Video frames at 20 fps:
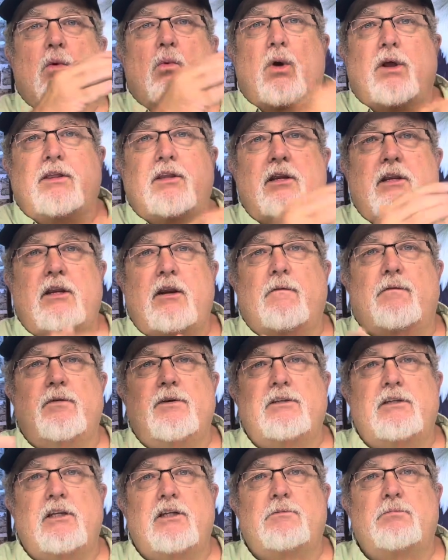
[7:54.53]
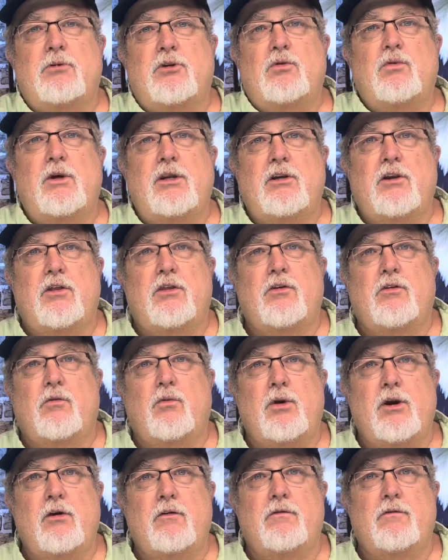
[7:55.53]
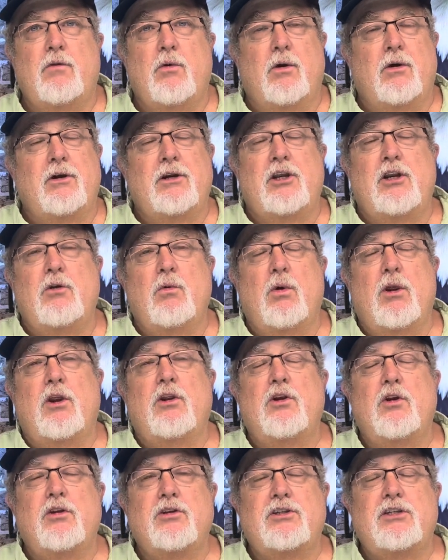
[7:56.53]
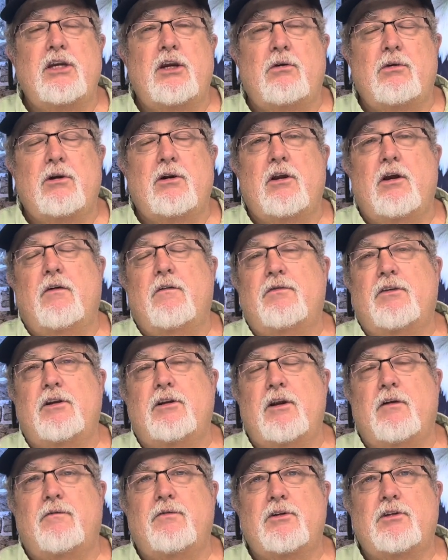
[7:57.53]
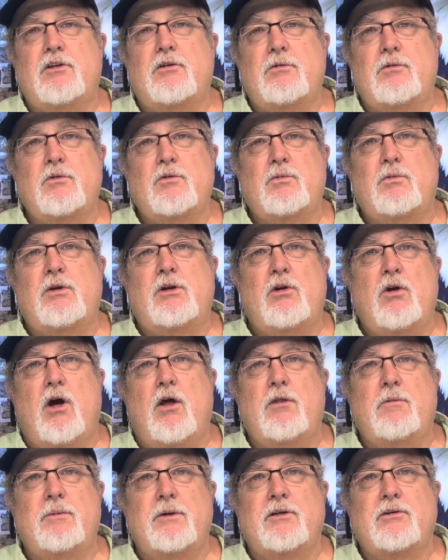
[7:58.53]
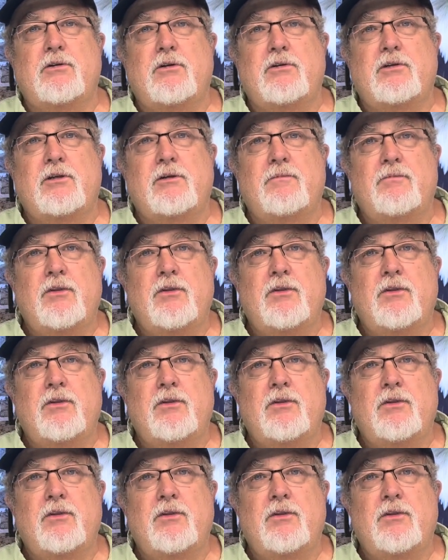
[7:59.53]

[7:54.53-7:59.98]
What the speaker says: what the difference is between the 3 or 4. And you want to know the secret of the differences between all the pistols?